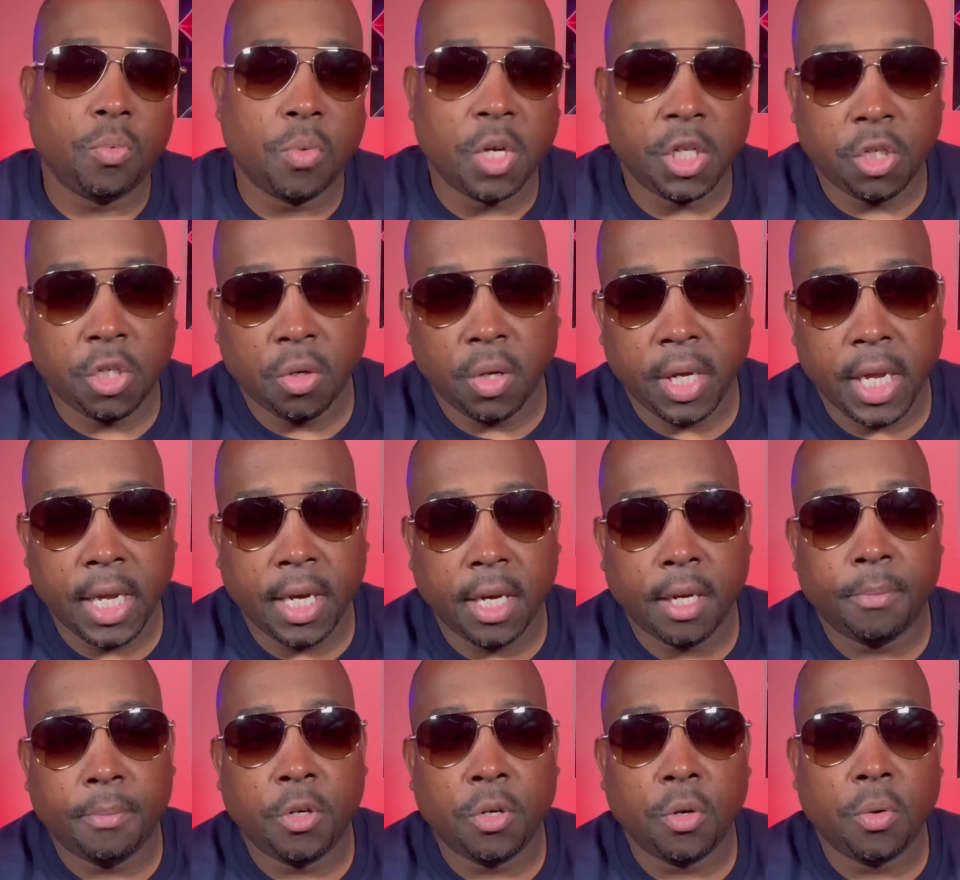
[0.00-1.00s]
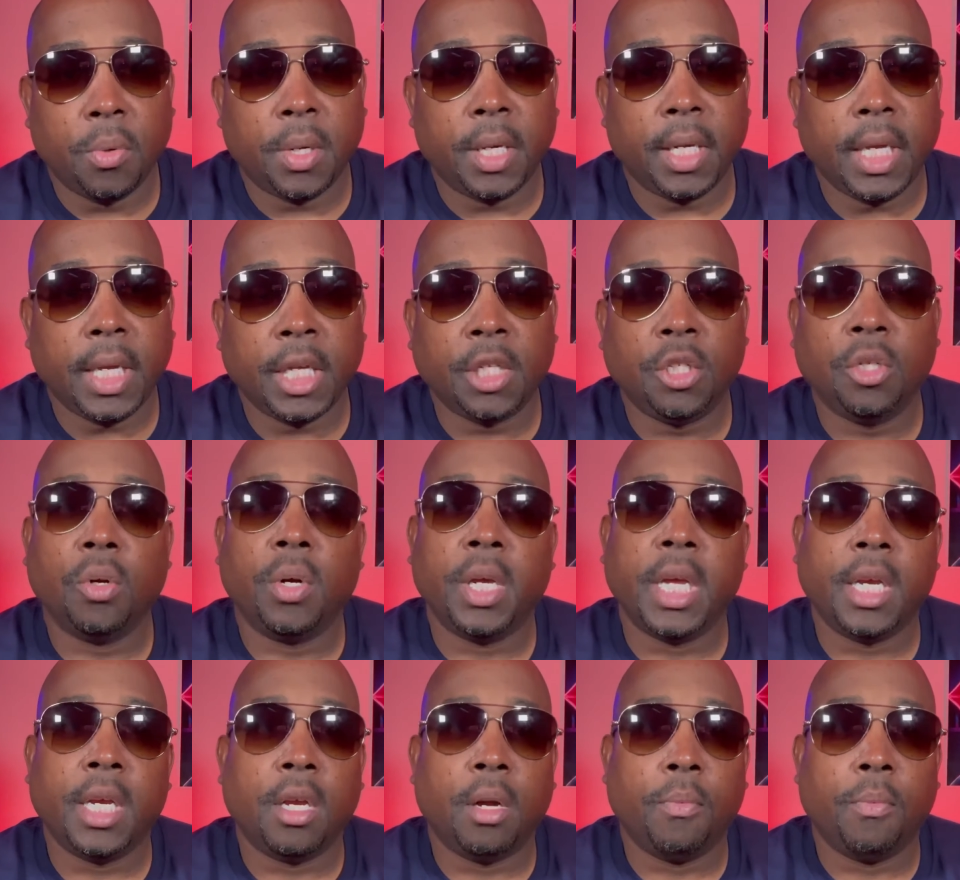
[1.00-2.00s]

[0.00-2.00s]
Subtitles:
what you'll end up doing is you'll end up